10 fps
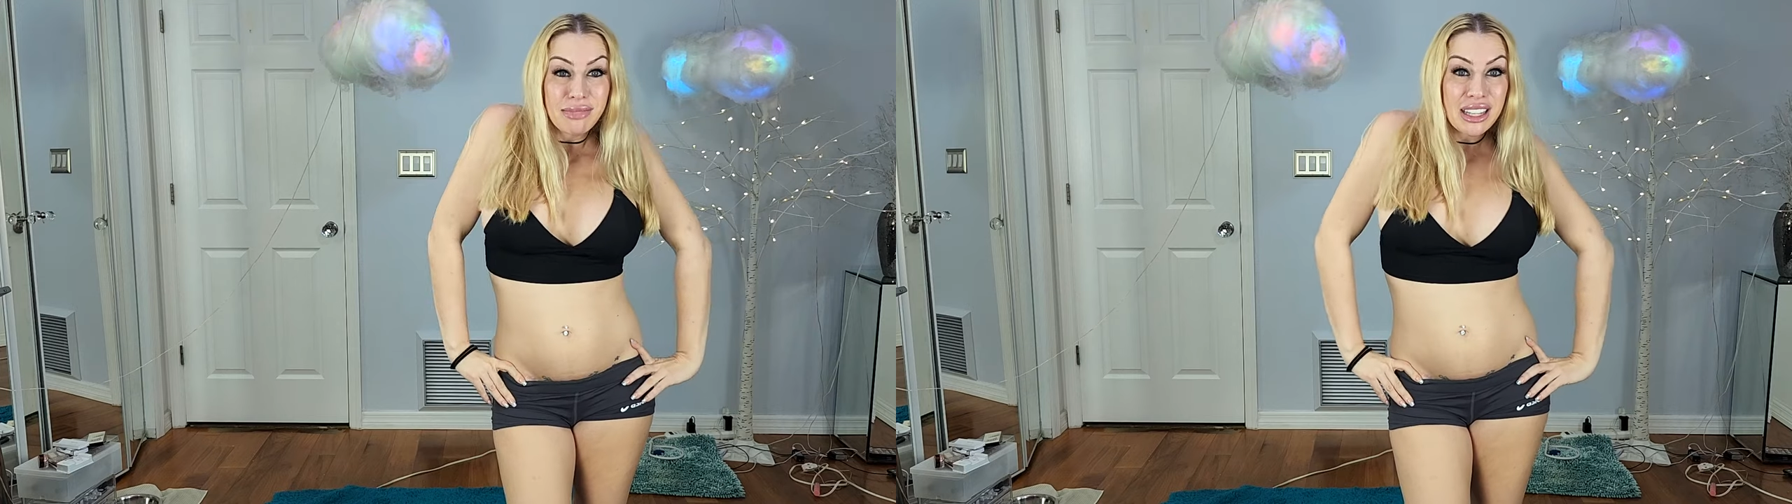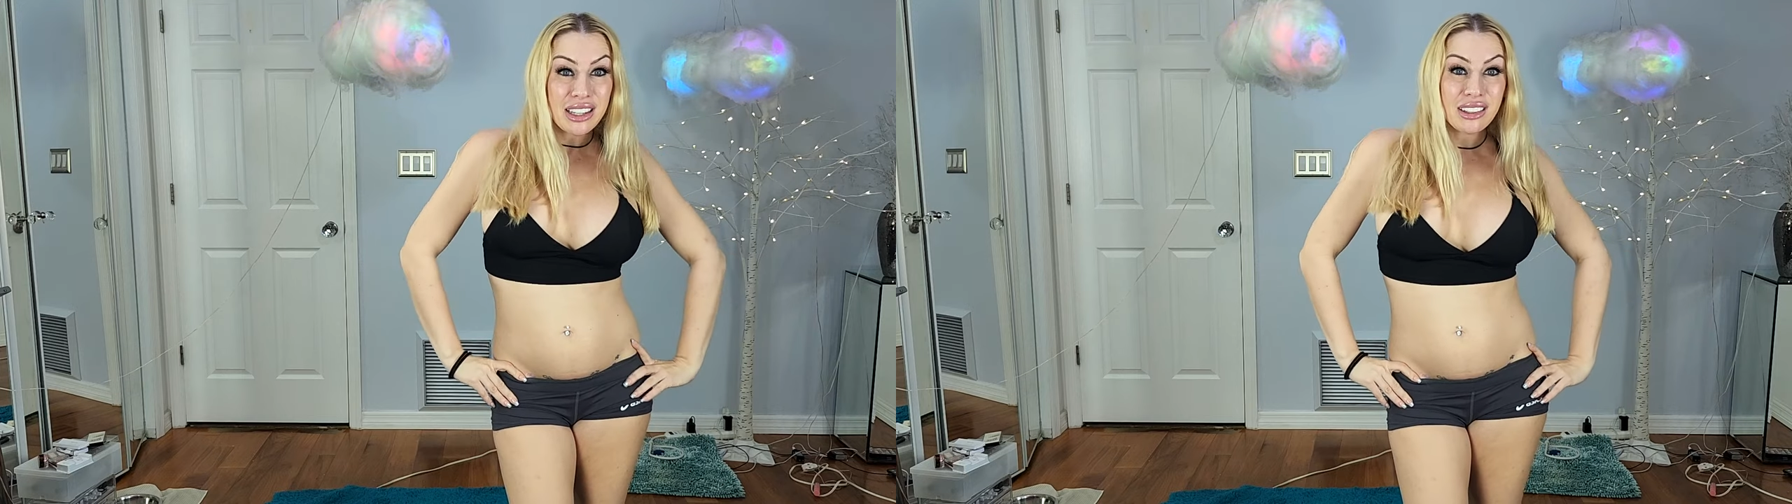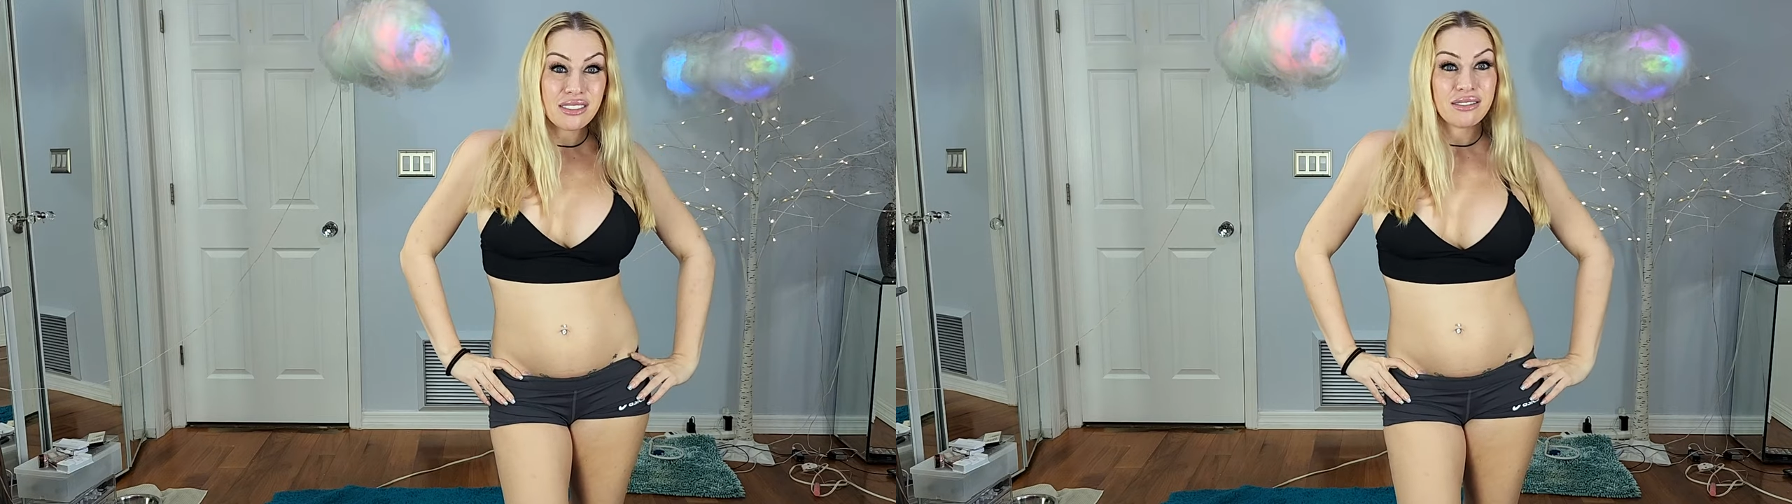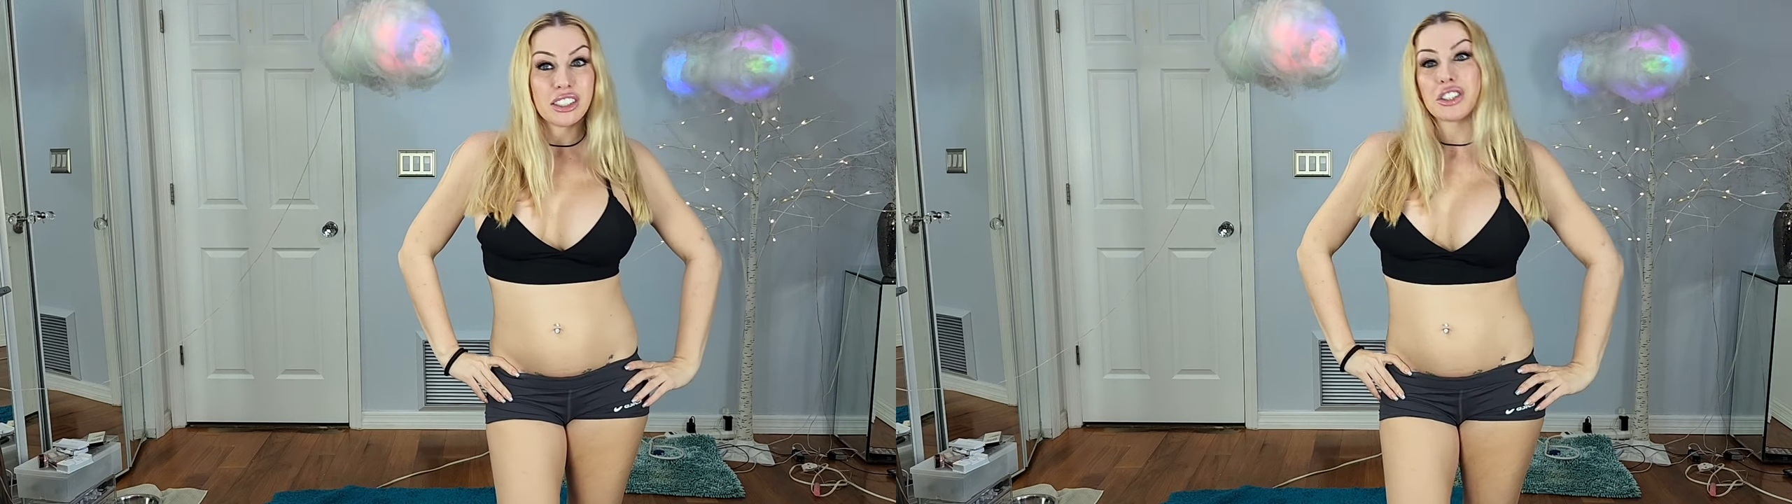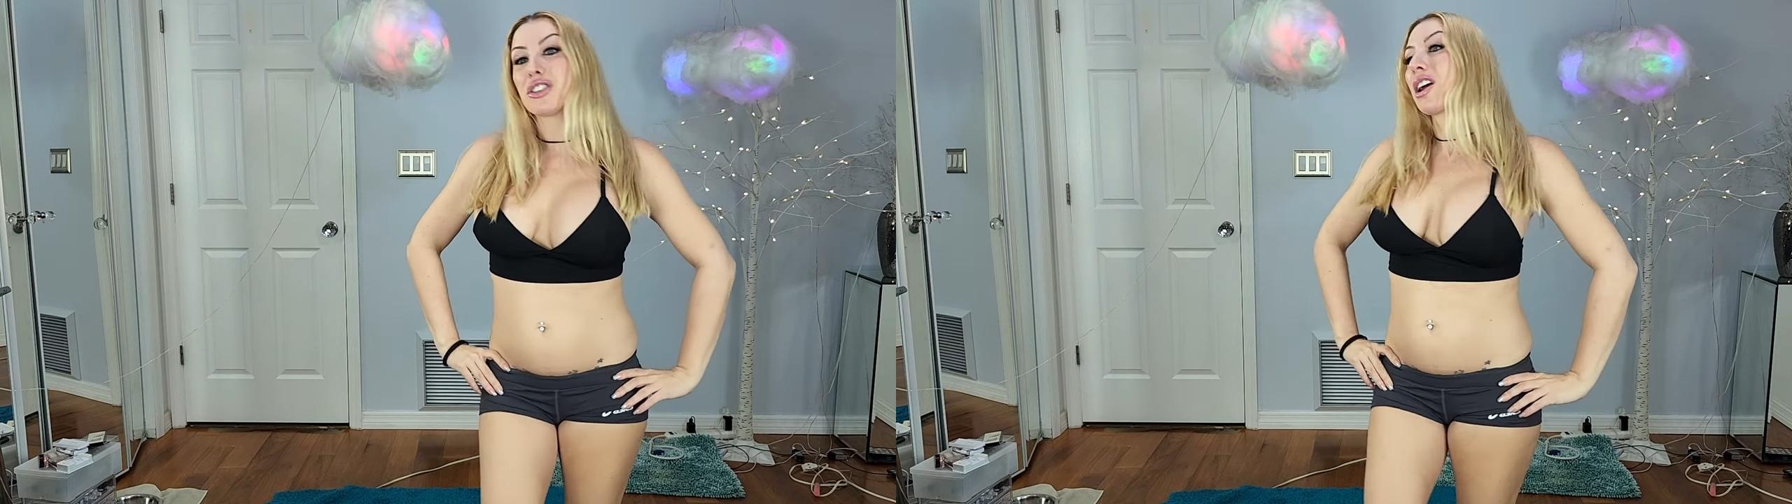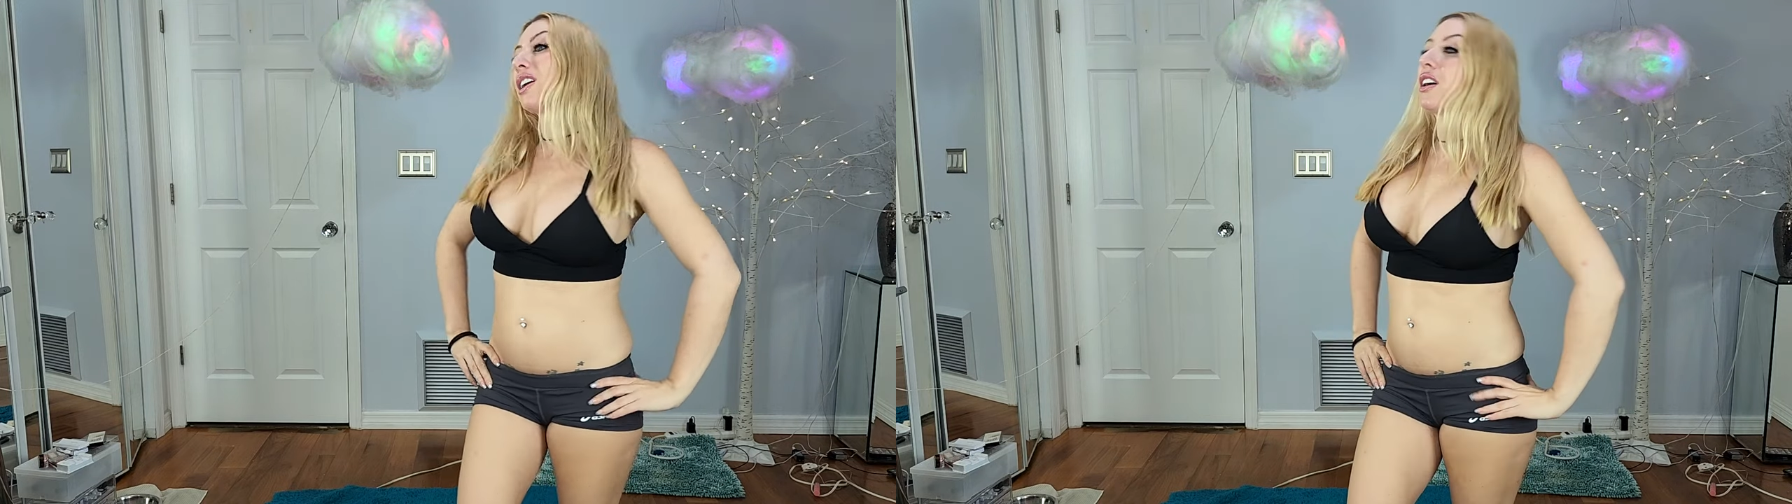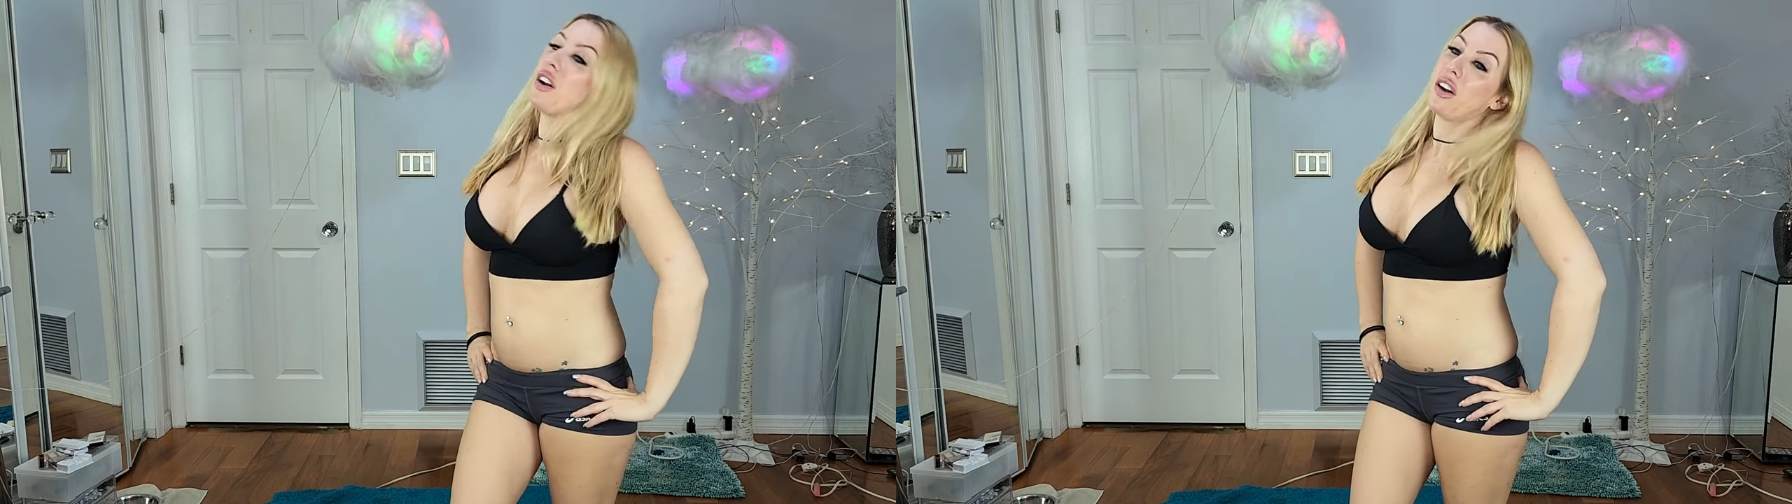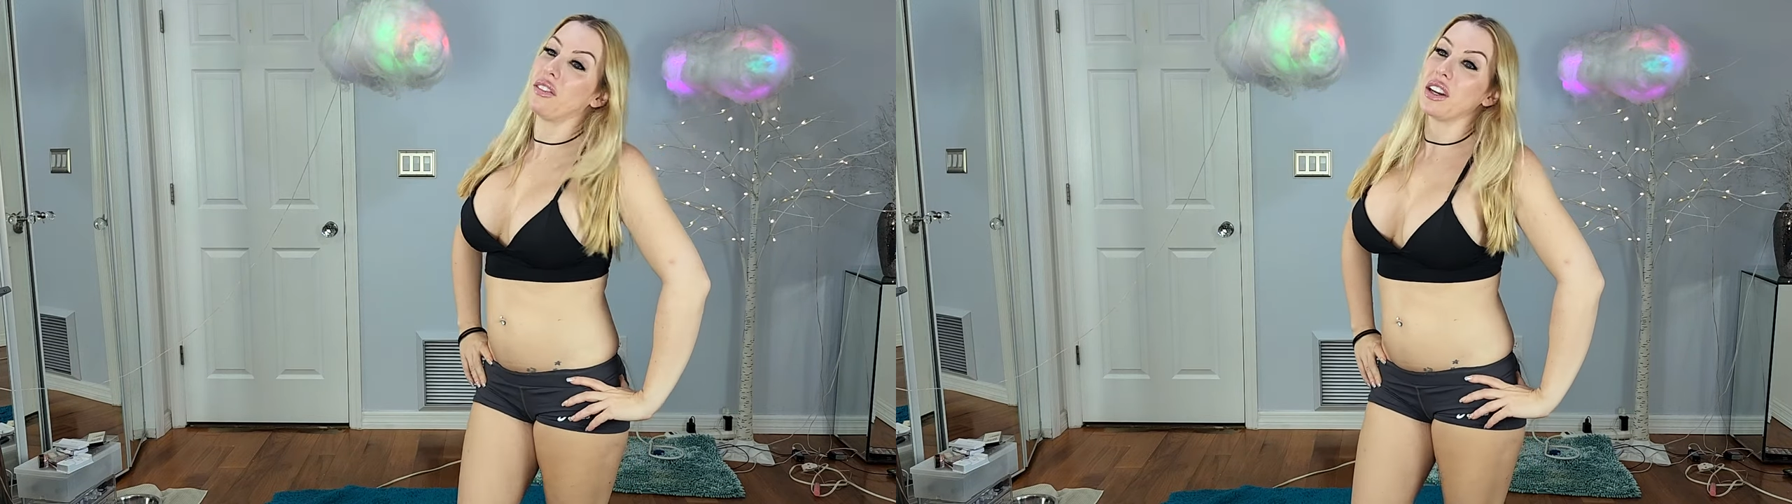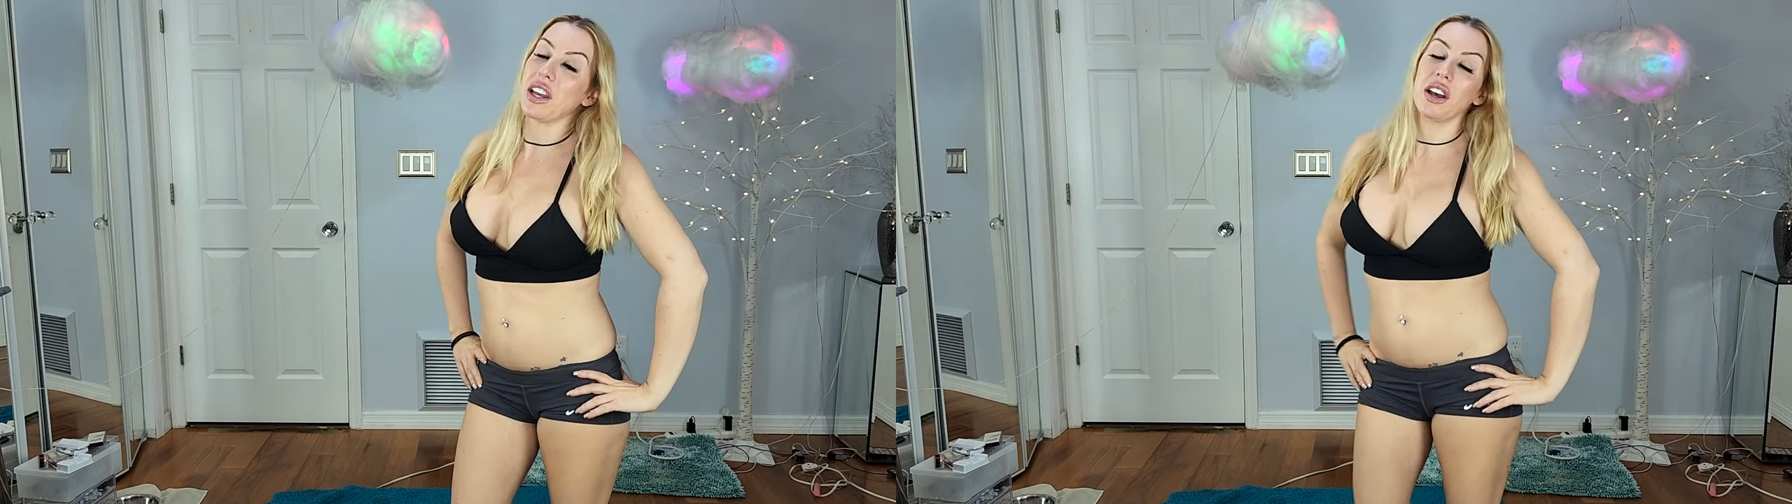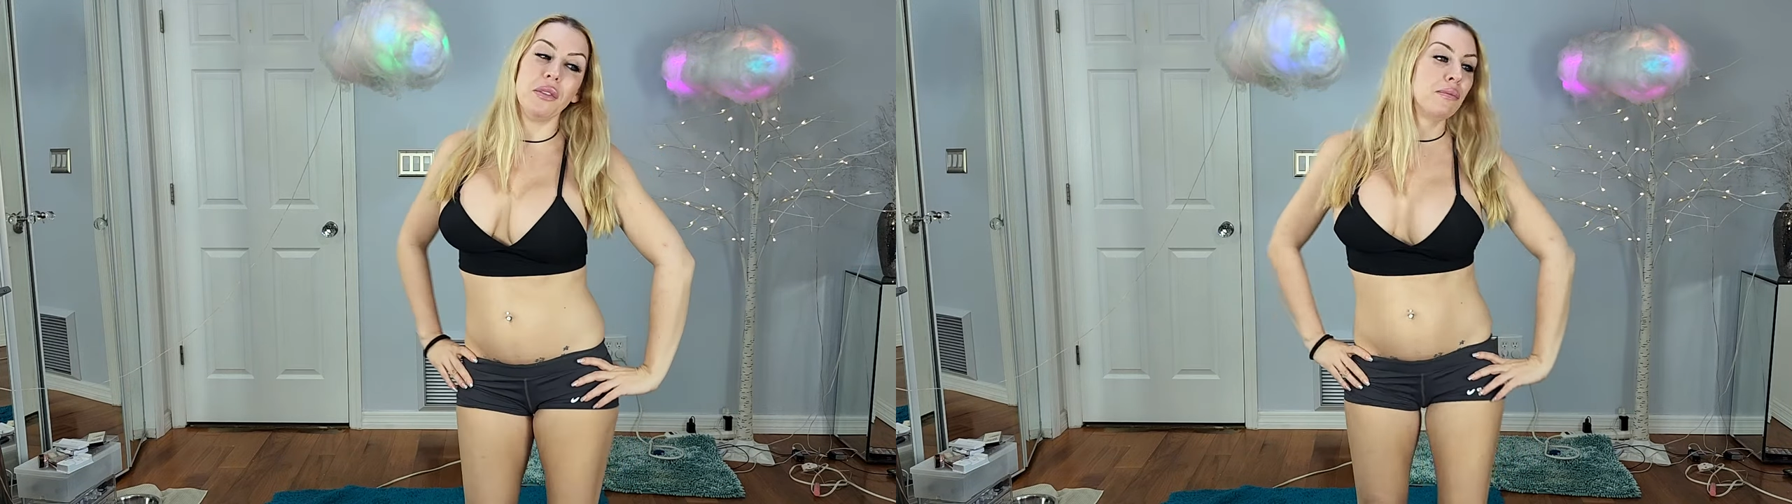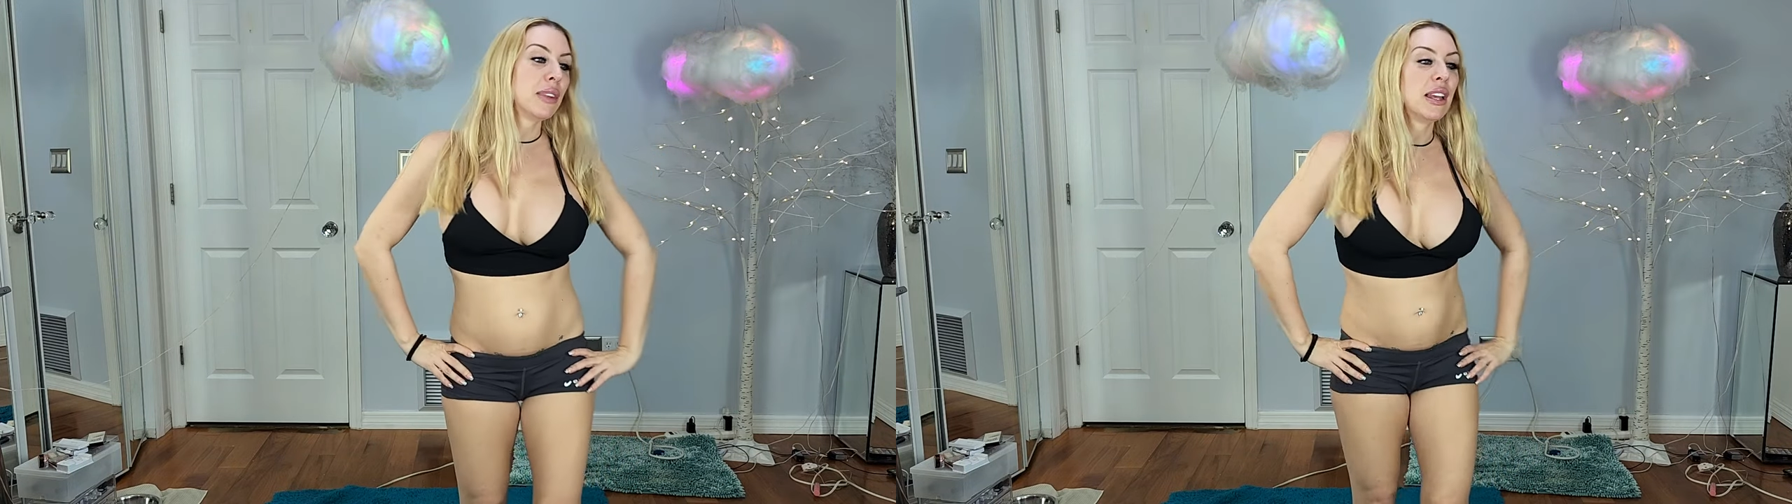making this try-on haul video,